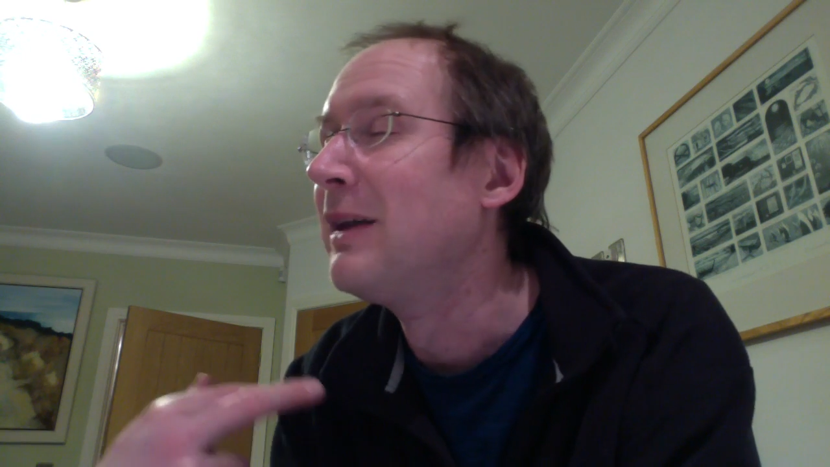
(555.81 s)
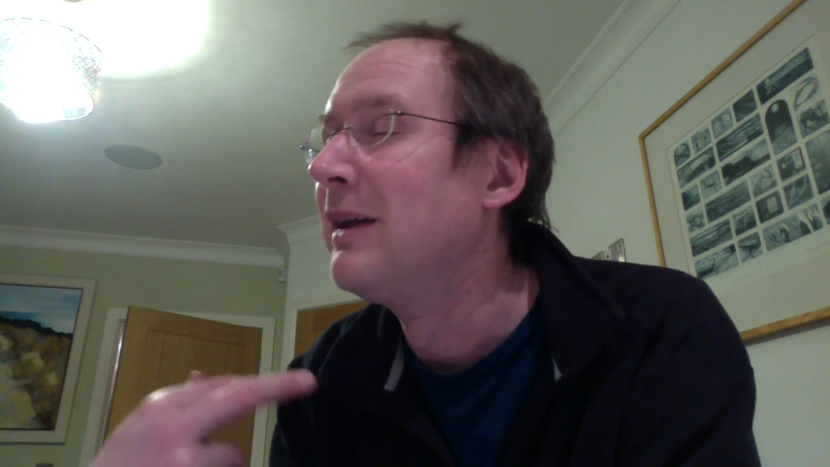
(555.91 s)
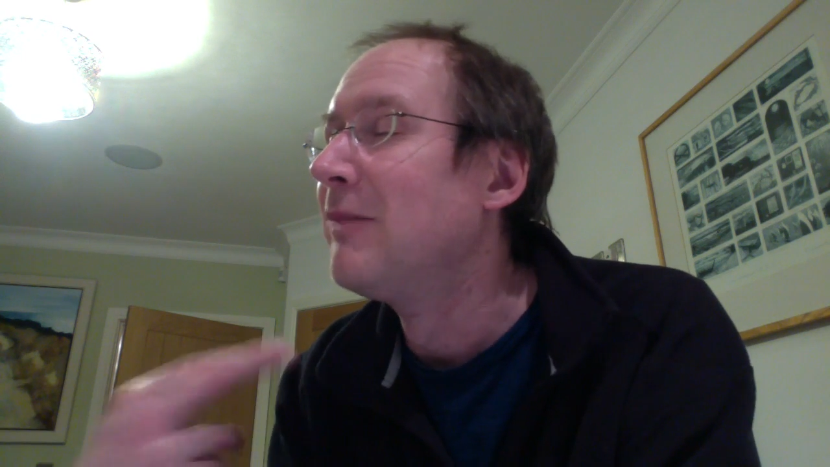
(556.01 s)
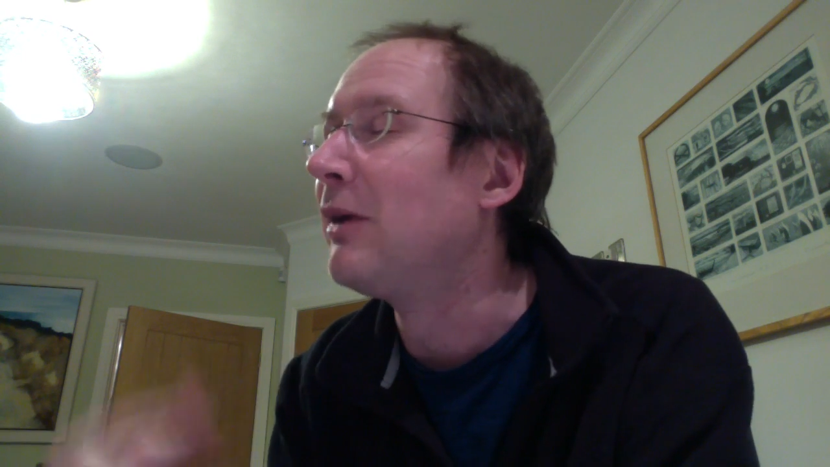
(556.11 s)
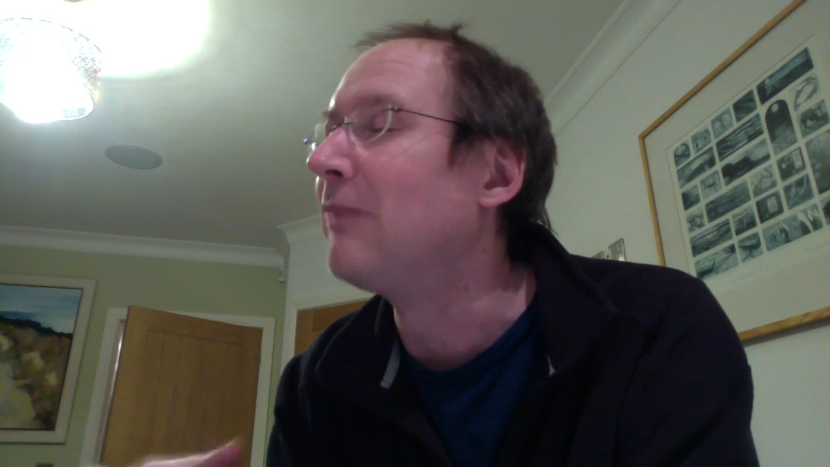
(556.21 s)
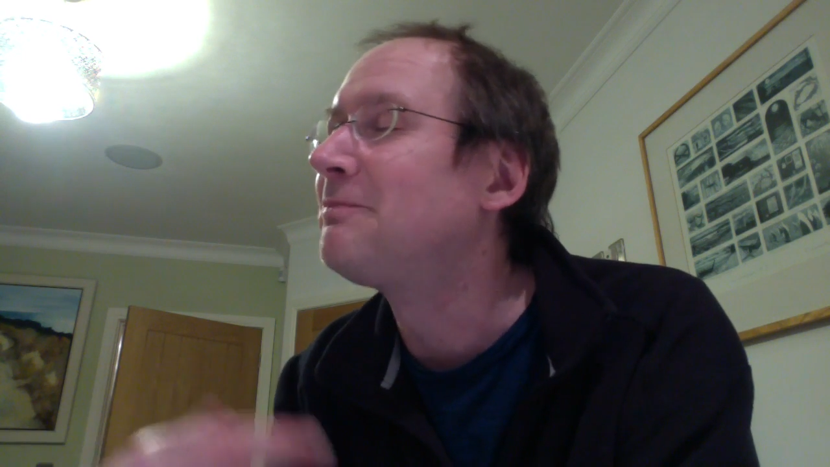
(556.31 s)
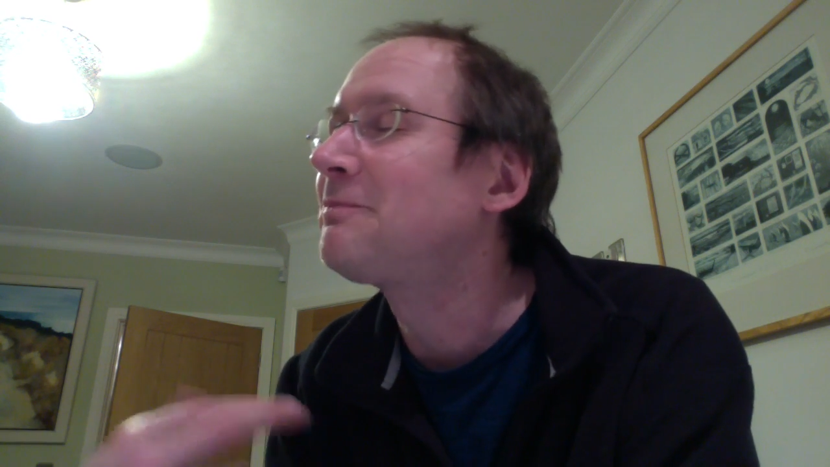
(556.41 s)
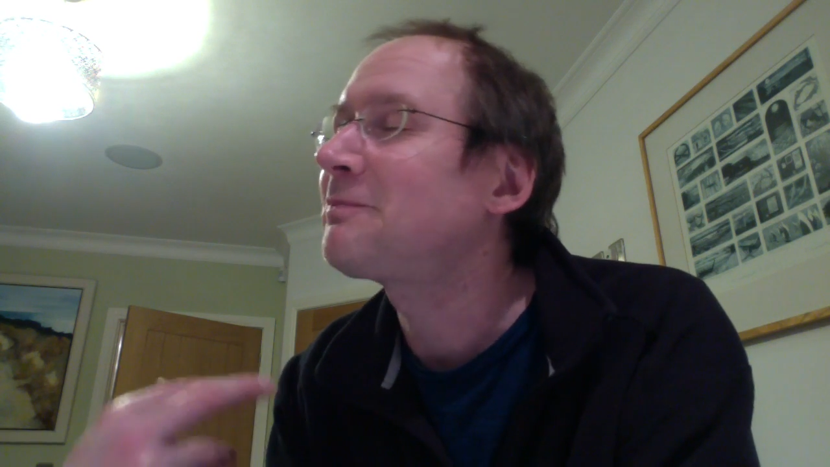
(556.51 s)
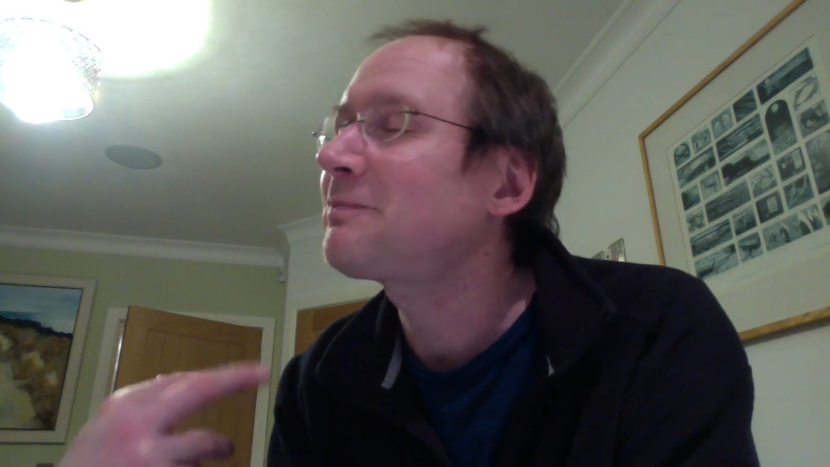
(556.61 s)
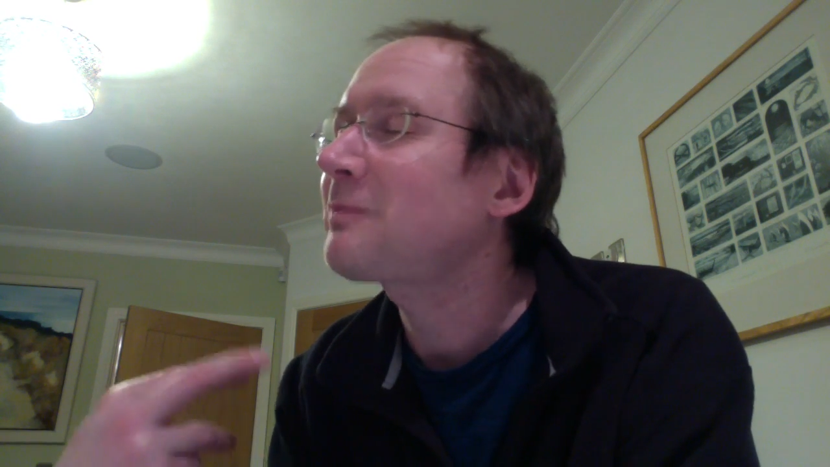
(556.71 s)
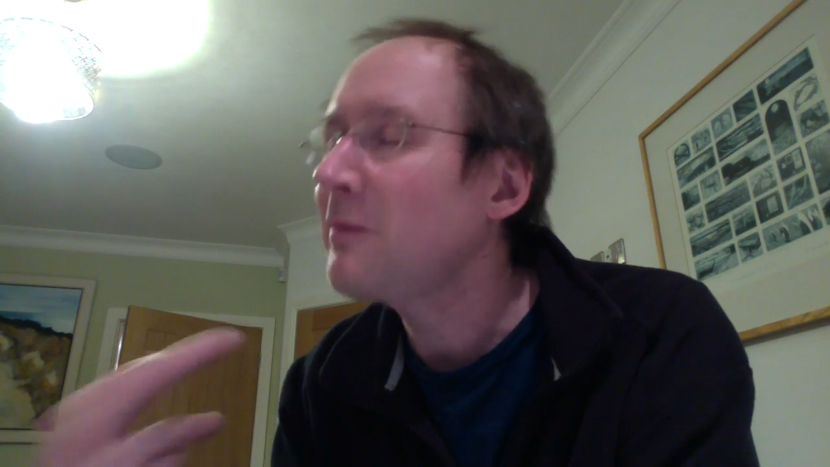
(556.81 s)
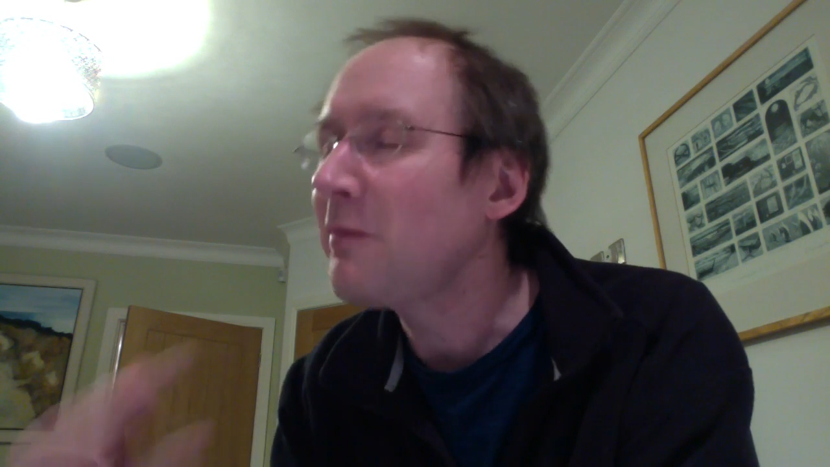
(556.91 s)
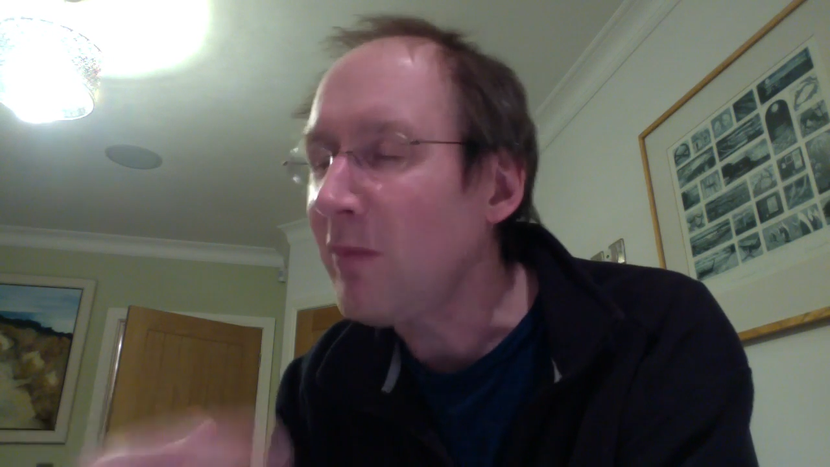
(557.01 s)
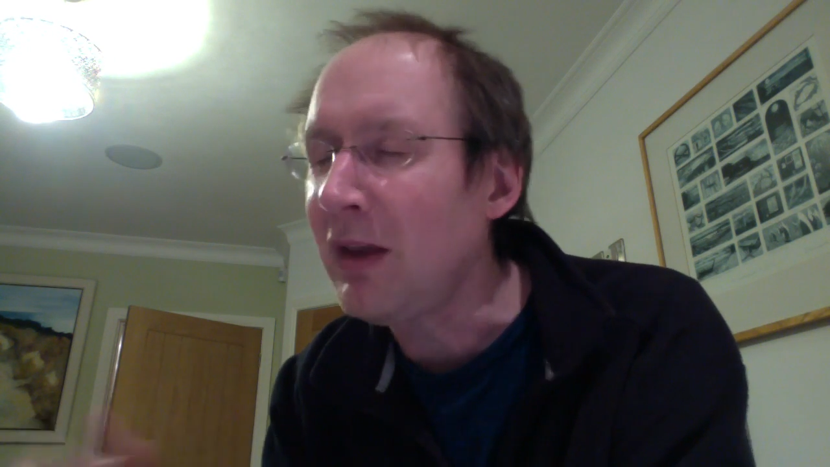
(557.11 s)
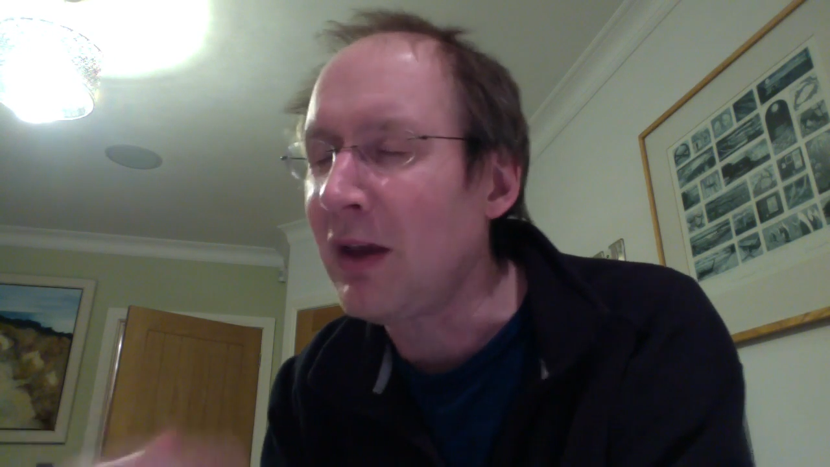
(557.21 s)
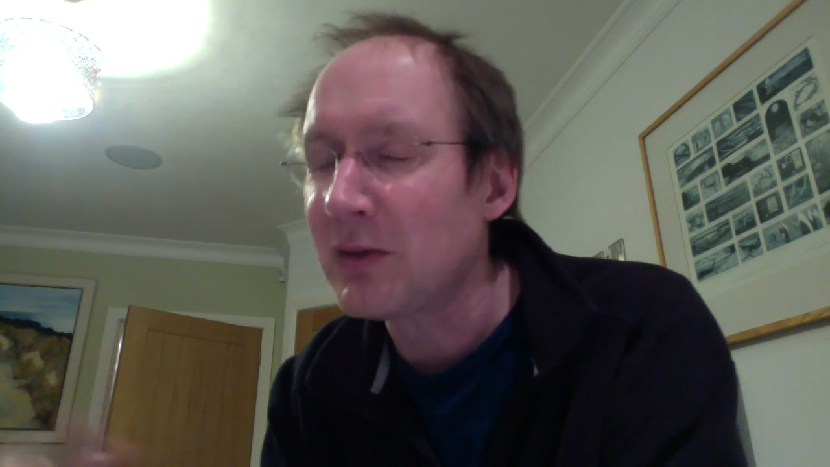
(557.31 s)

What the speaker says: But yeah,